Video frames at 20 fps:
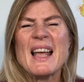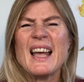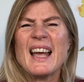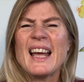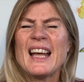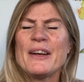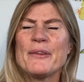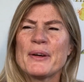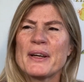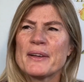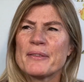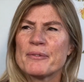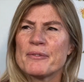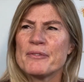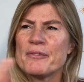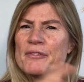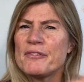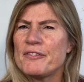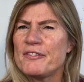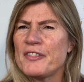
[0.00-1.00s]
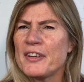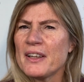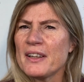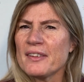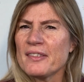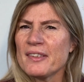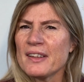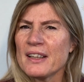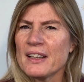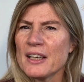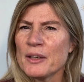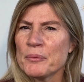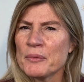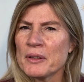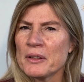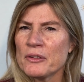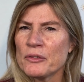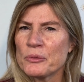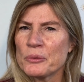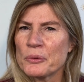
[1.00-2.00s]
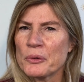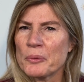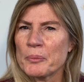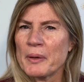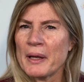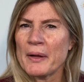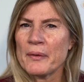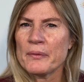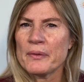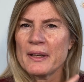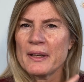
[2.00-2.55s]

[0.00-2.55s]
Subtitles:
Anyway, first thing I'm going to talk about